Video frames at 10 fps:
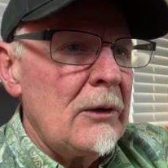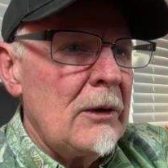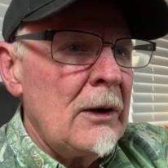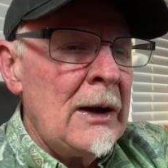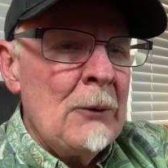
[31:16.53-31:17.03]

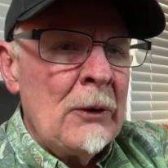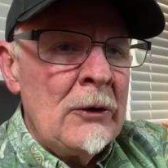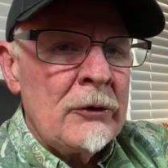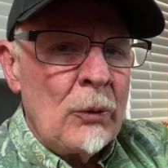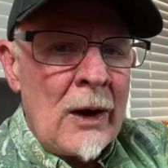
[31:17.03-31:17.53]
anyone
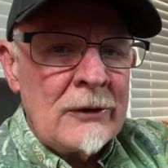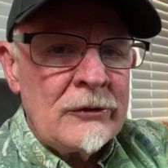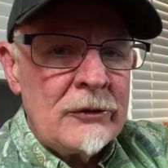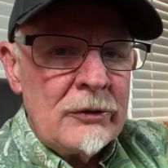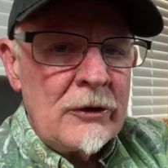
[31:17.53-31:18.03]
who's
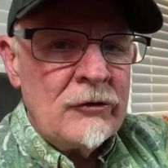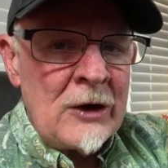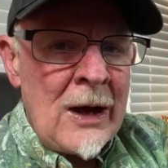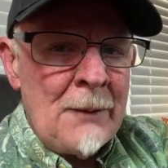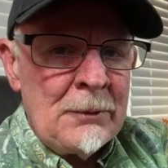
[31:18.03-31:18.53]
watched the
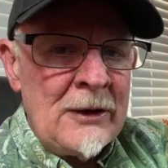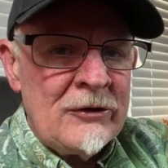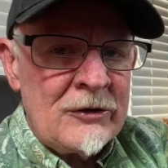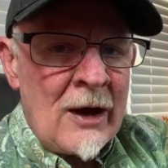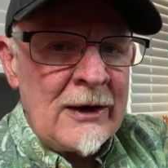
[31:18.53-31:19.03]
Japanese
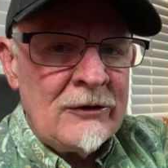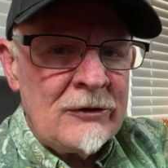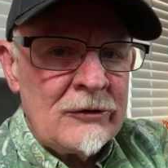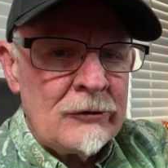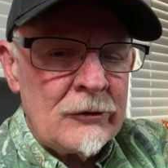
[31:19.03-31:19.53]
Saki
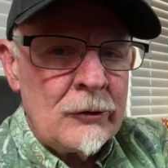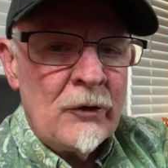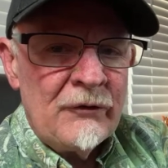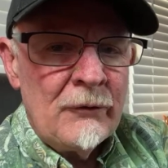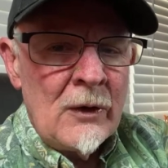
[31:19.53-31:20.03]
sisters,
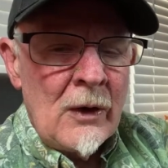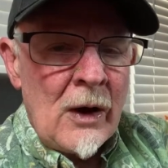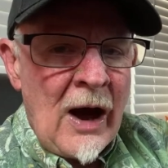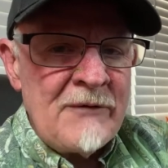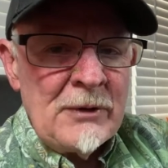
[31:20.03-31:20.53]
who
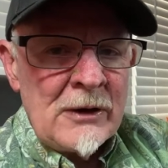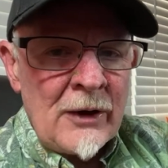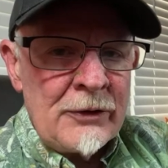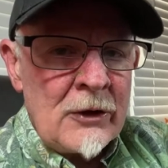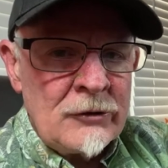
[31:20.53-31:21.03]
I've been
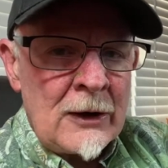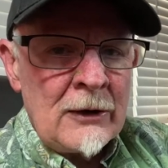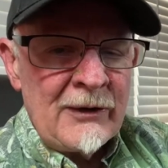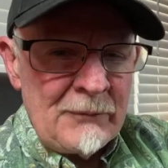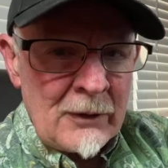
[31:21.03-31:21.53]
on their
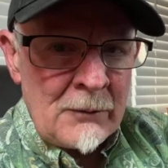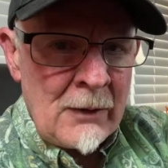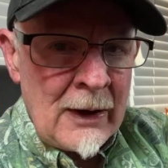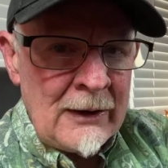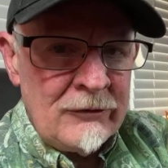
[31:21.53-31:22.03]
channel, they've been on
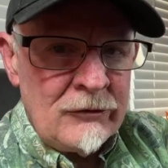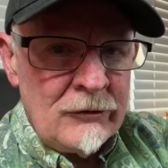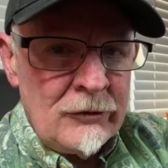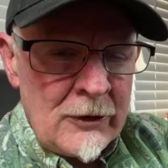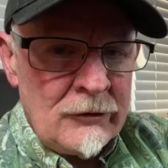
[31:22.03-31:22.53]

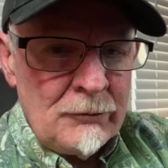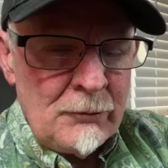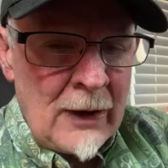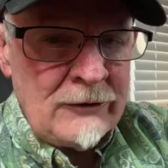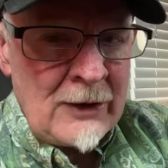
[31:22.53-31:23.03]

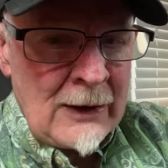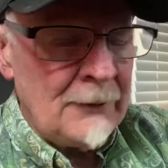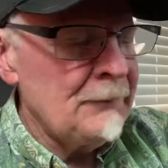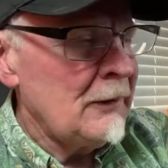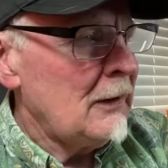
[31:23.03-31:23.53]
my
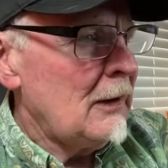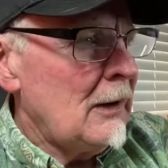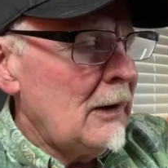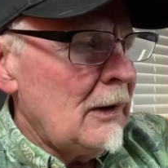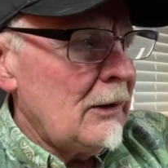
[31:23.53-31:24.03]
channel.
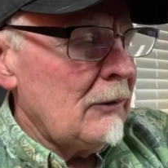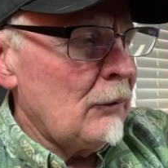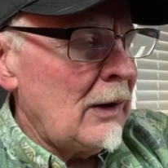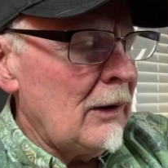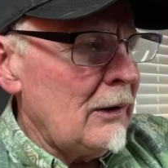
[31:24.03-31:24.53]

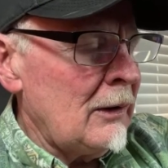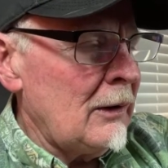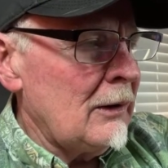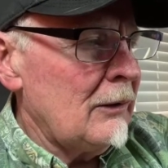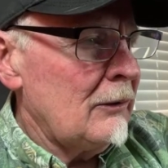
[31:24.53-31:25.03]
Well,
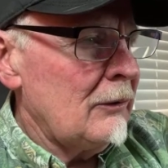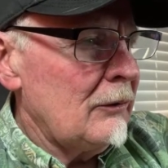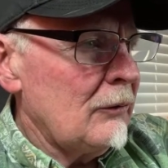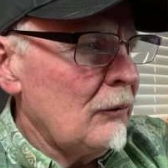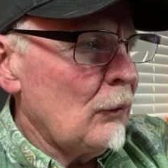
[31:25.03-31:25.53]

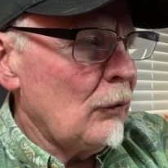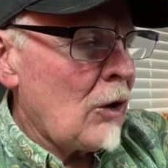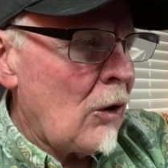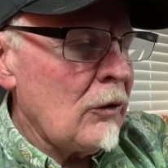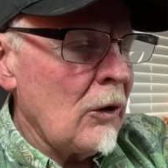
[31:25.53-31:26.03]

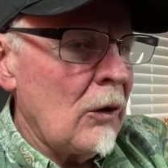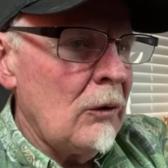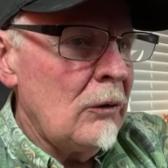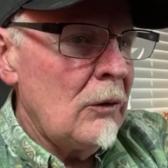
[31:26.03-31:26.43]
Coco